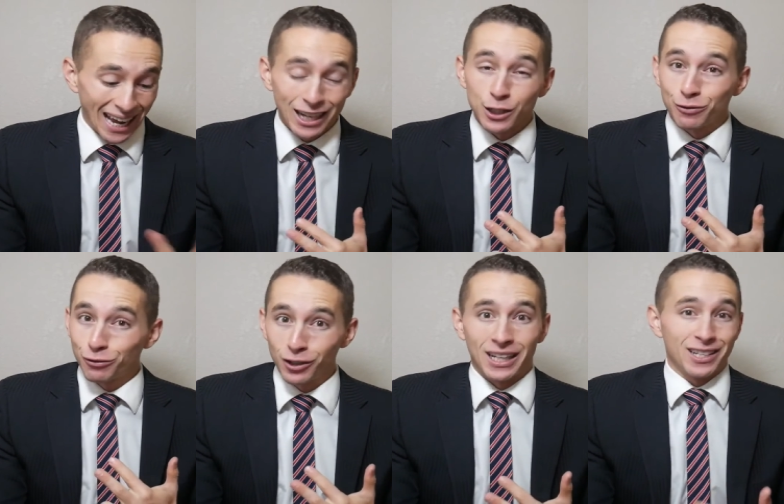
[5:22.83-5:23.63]
and it's
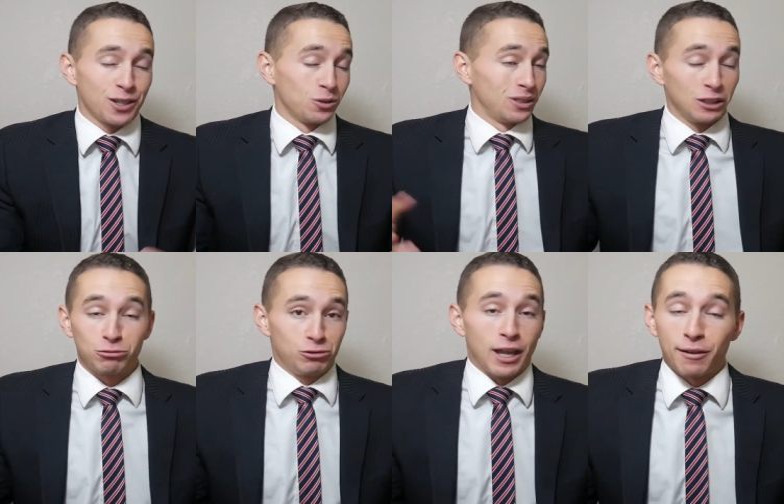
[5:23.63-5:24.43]
free, so you
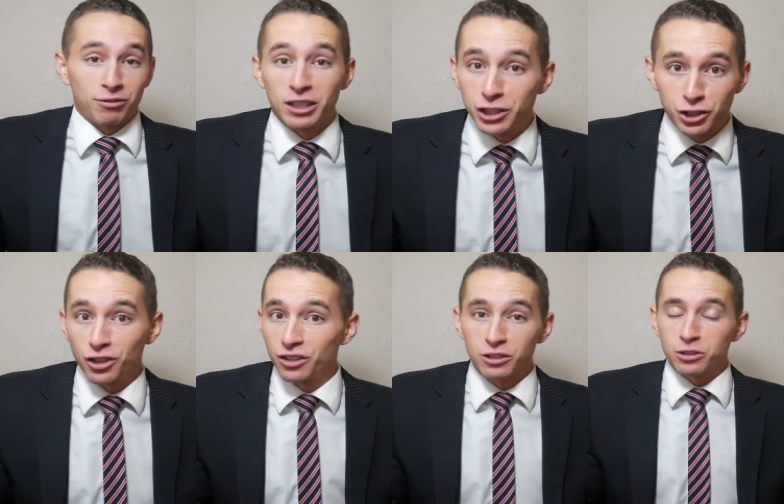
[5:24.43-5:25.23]
definitely
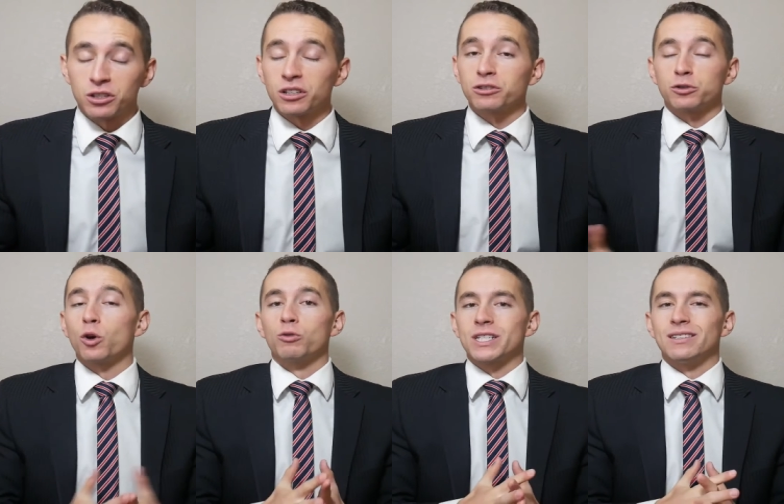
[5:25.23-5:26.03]
should. There's there's
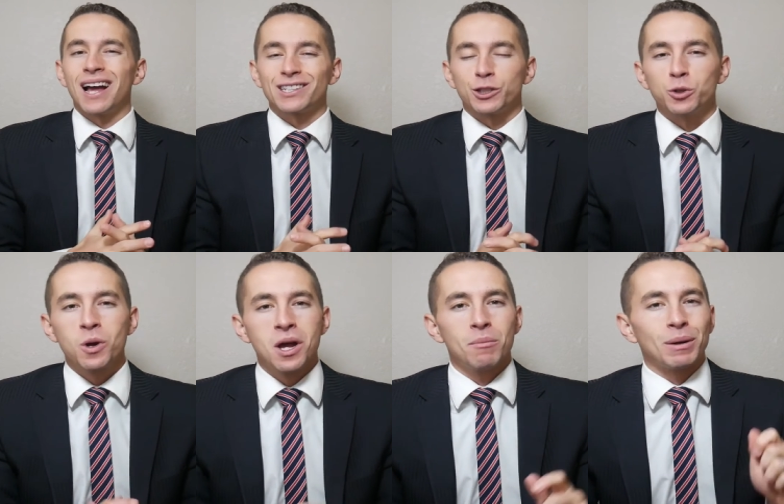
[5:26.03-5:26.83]
no reason not to.